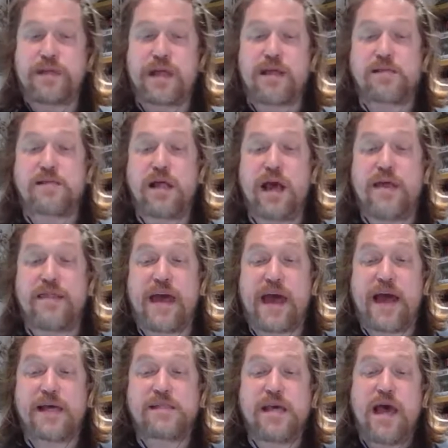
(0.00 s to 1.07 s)
things like
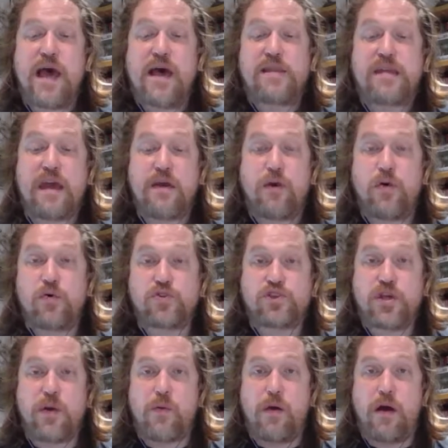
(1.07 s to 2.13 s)
that. They
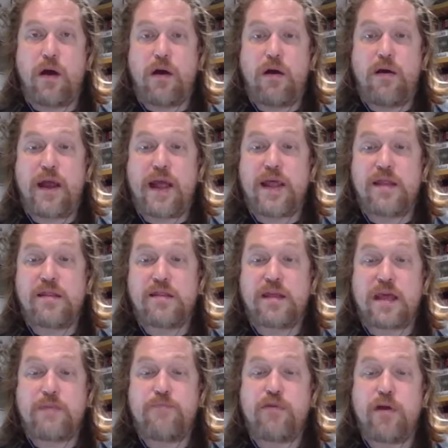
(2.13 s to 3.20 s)
also are in
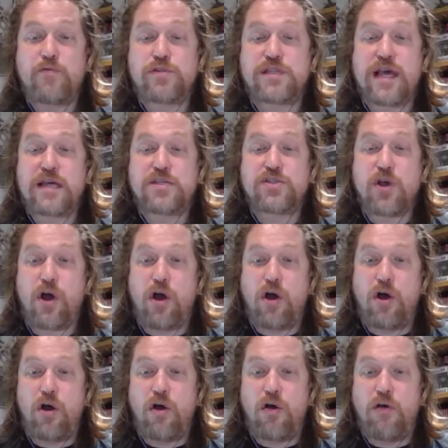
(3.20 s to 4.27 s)
the process
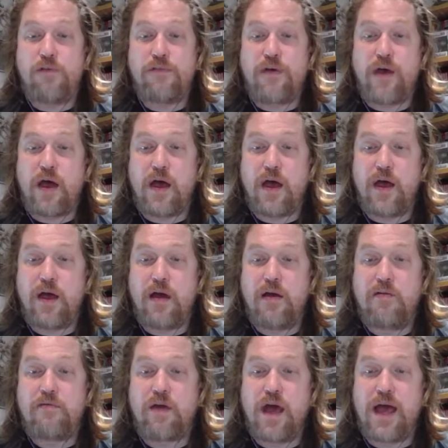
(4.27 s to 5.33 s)
of
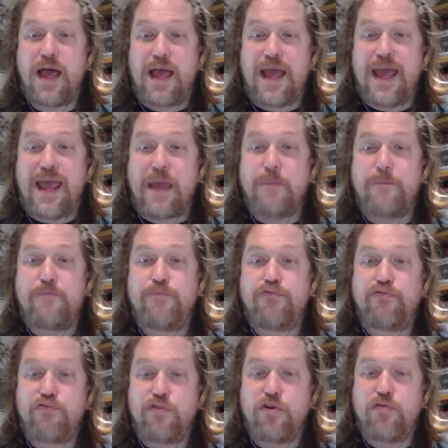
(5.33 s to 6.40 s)

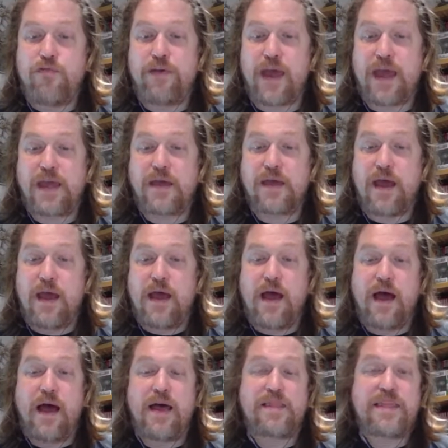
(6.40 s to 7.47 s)
improving
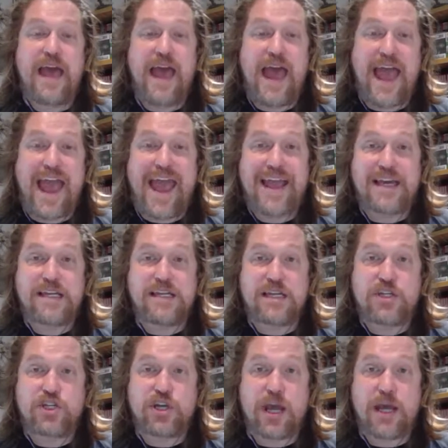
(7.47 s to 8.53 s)
their air
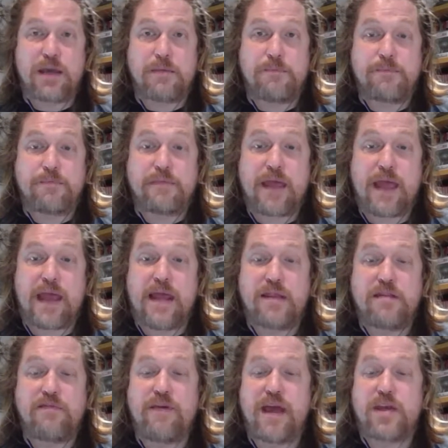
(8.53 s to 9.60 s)
conditioning
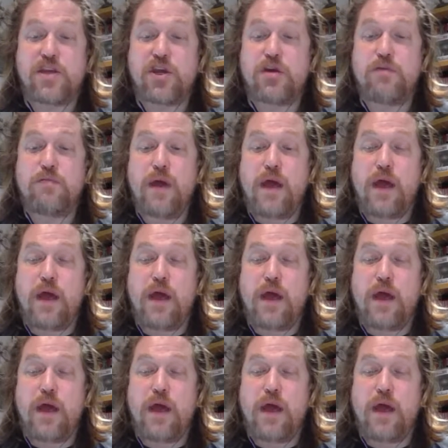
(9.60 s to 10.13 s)
in the venue.